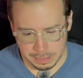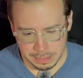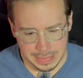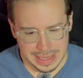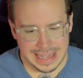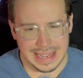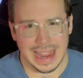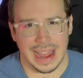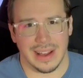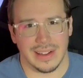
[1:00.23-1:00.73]

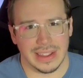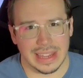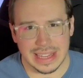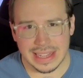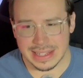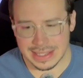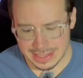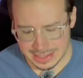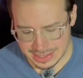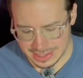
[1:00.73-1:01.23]

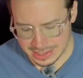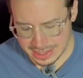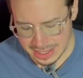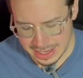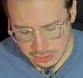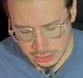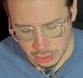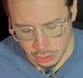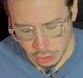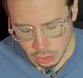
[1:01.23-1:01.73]
medallions,
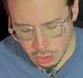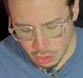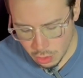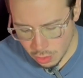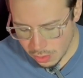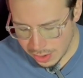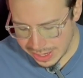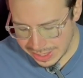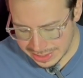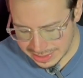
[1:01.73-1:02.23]
little
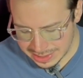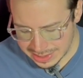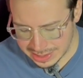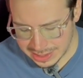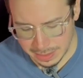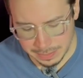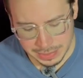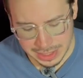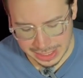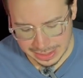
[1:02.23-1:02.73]
coins,
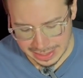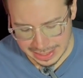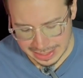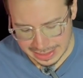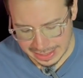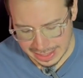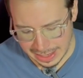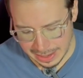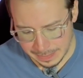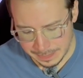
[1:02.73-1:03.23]
something like
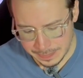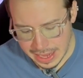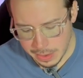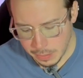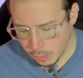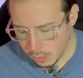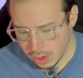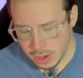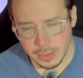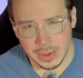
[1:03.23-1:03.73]
that. And
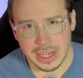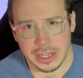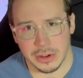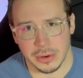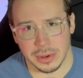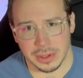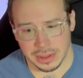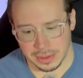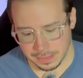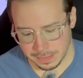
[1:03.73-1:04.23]
what do we do
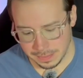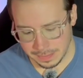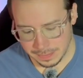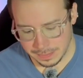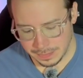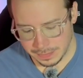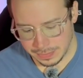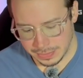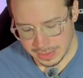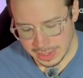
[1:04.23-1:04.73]
with them?
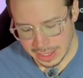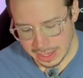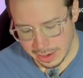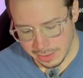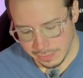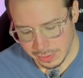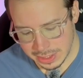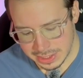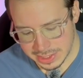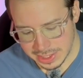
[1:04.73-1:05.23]

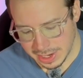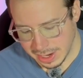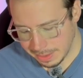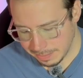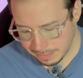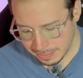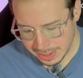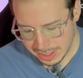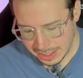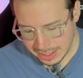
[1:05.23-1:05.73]
Every
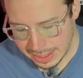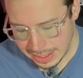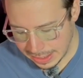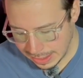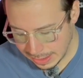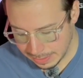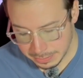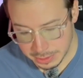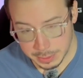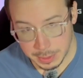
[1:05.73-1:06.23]
time, and
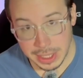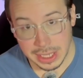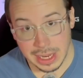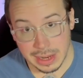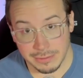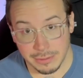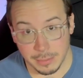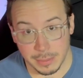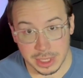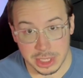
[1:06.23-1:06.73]
I'm speaking
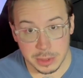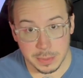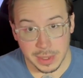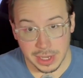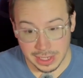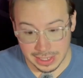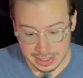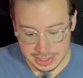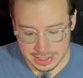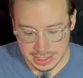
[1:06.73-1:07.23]
from
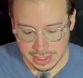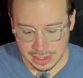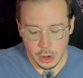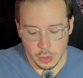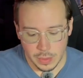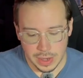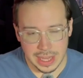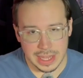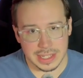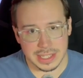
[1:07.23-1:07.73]
experience here,
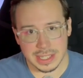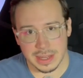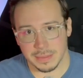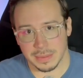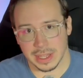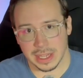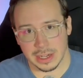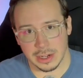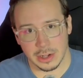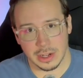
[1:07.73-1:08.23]
we get
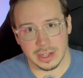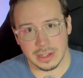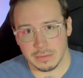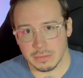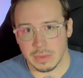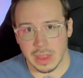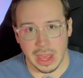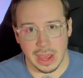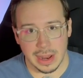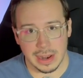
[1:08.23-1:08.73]
something
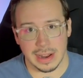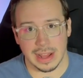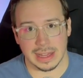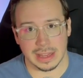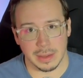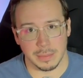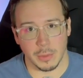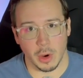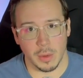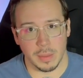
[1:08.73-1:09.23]
that at
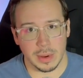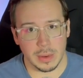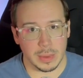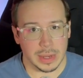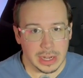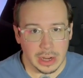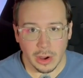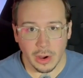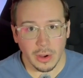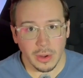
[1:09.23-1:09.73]
the moment we
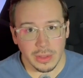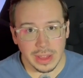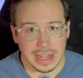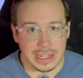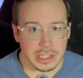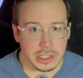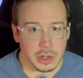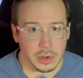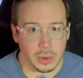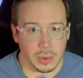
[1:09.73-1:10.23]
go, oh,
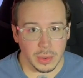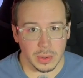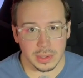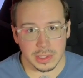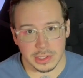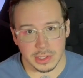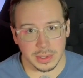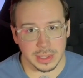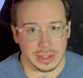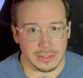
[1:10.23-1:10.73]
that's cool,
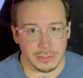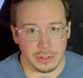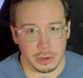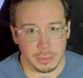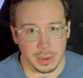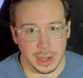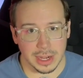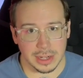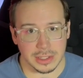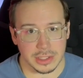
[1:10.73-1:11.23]
it's only a few
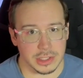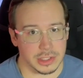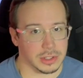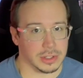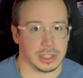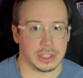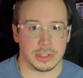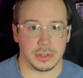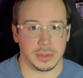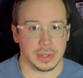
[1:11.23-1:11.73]
bucks, or
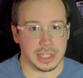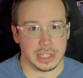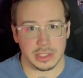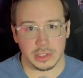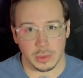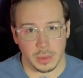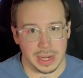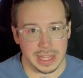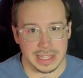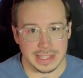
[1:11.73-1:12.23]
it's only
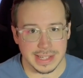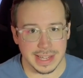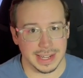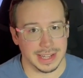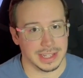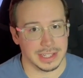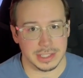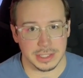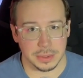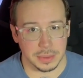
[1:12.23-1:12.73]
20
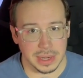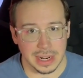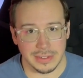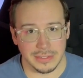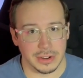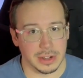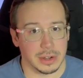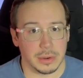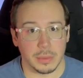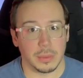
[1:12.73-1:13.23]
tickets or
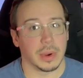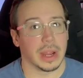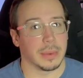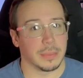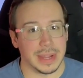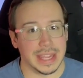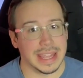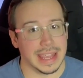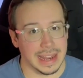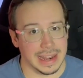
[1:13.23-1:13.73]
whatever, and
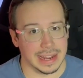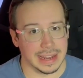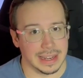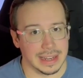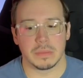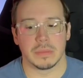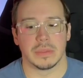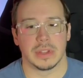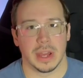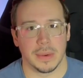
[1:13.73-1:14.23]
we get it.
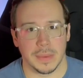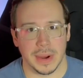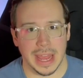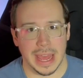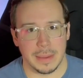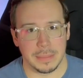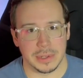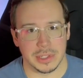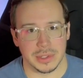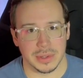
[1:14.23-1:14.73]
Then what
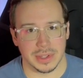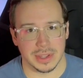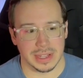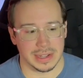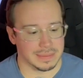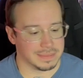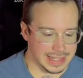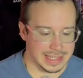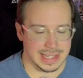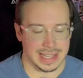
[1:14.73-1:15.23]
happens with it?
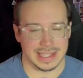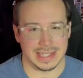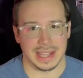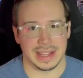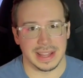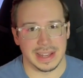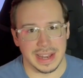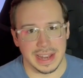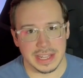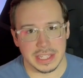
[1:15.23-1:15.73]
It sits on
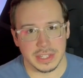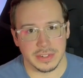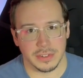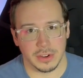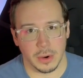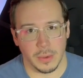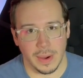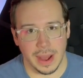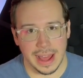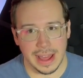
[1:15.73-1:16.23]
the desk for
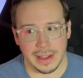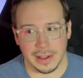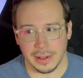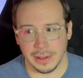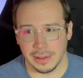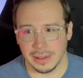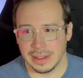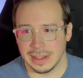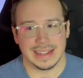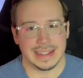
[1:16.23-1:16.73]
a
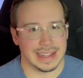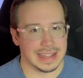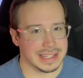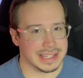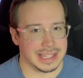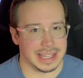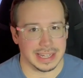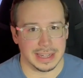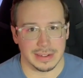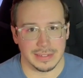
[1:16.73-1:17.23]
while, you get
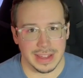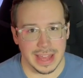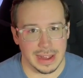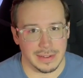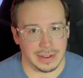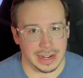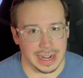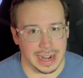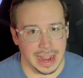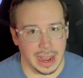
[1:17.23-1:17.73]
sick of
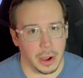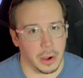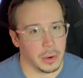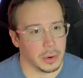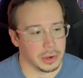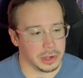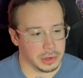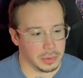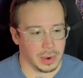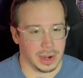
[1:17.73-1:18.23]
having it
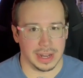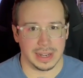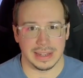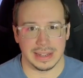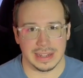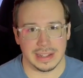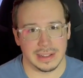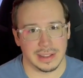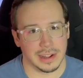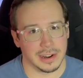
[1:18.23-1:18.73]
out, you want to
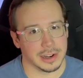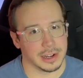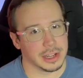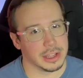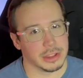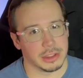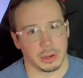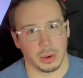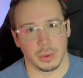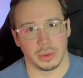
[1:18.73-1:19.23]
declutter, you
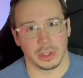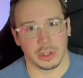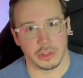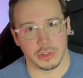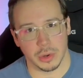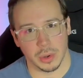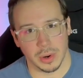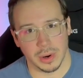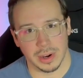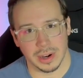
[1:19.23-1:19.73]
throw it in the
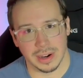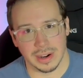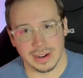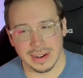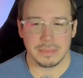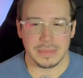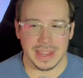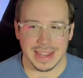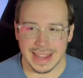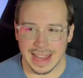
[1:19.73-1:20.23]
drawer,
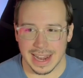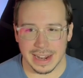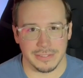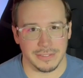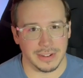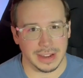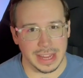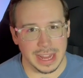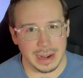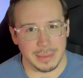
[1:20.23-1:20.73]
you kind of
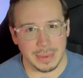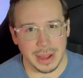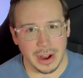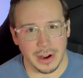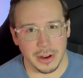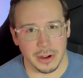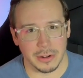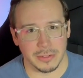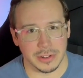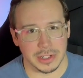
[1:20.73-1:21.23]
forget about
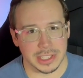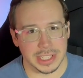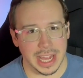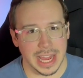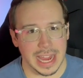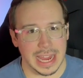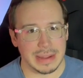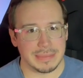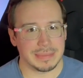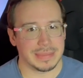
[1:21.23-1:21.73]
it over
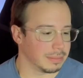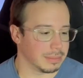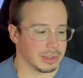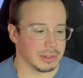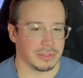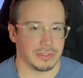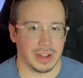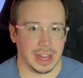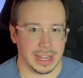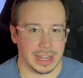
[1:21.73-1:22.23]
time, you
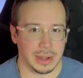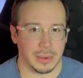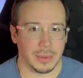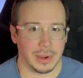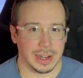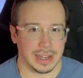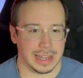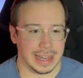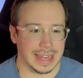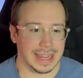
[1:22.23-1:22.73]
find it
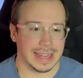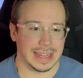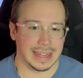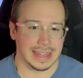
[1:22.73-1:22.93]
one day